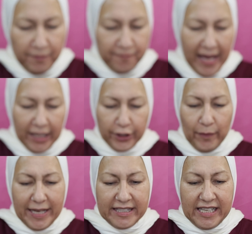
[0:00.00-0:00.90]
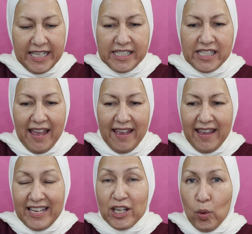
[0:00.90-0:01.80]
to evaluate these
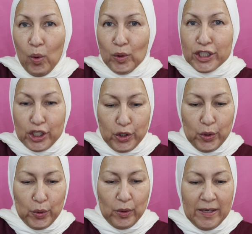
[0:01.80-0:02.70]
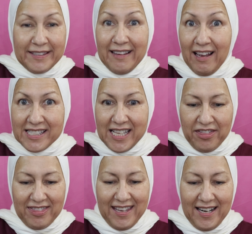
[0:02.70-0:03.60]
equal to
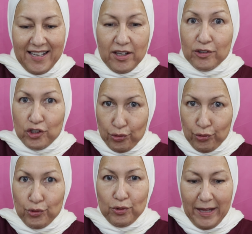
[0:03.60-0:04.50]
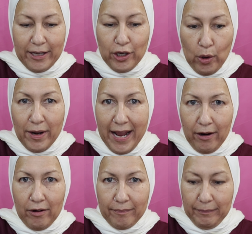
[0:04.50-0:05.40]
non-synthetic, true like goat
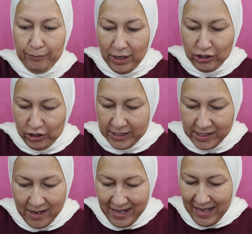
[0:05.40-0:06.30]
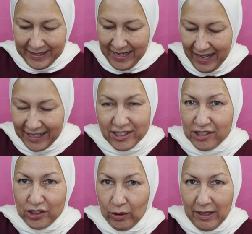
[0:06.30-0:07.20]
hair brushes. Yeah, I
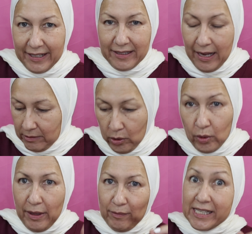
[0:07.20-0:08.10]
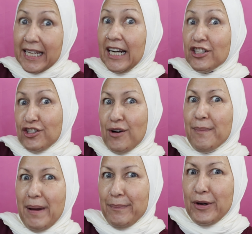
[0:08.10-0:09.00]
just don't like that. Hold on one second. I just
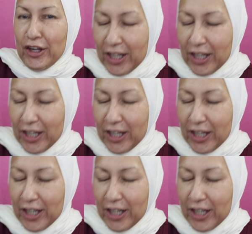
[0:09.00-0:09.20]
dropped my book.